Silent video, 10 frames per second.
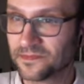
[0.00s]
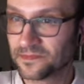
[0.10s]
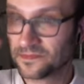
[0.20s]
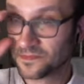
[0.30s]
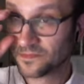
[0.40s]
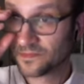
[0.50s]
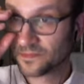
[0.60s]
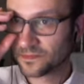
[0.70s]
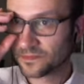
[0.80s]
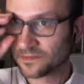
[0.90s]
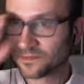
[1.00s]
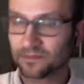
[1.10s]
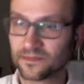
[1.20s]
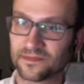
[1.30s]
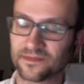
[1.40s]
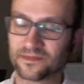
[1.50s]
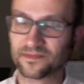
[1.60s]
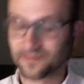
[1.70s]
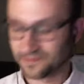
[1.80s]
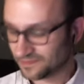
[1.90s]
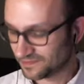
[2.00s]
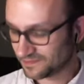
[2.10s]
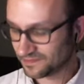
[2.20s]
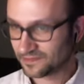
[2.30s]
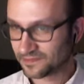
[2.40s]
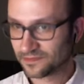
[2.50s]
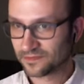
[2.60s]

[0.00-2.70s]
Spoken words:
(silent)